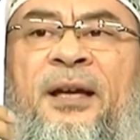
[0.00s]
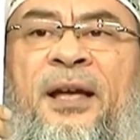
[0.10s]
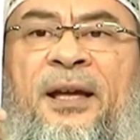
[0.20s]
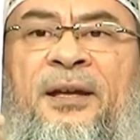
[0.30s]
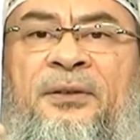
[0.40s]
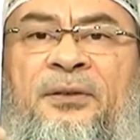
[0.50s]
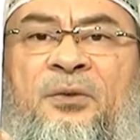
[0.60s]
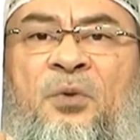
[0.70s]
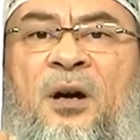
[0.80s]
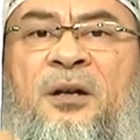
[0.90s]
and
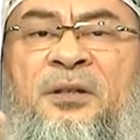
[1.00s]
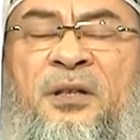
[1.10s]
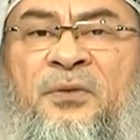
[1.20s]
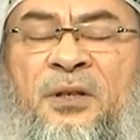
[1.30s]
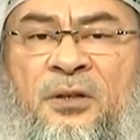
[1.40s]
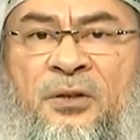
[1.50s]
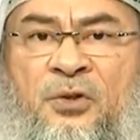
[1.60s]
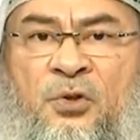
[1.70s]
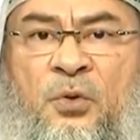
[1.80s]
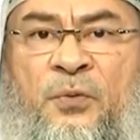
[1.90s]
who are deviant
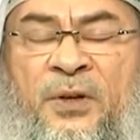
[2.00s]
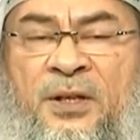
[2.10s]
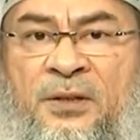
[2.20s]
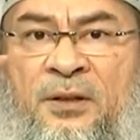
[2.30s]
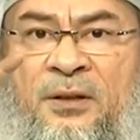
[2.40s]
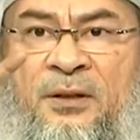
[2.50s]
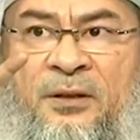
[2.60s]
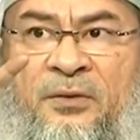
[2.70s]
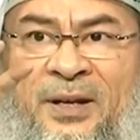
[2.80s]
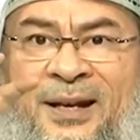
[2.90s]
Sufis
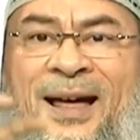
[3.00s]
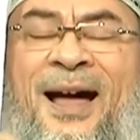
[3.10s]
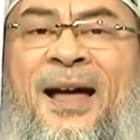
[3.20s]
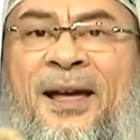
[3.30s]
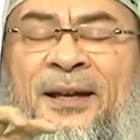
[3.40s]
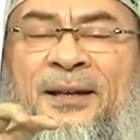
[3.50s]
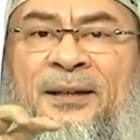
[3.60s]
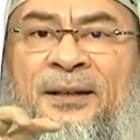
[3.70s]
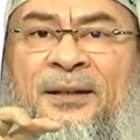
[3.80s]
rely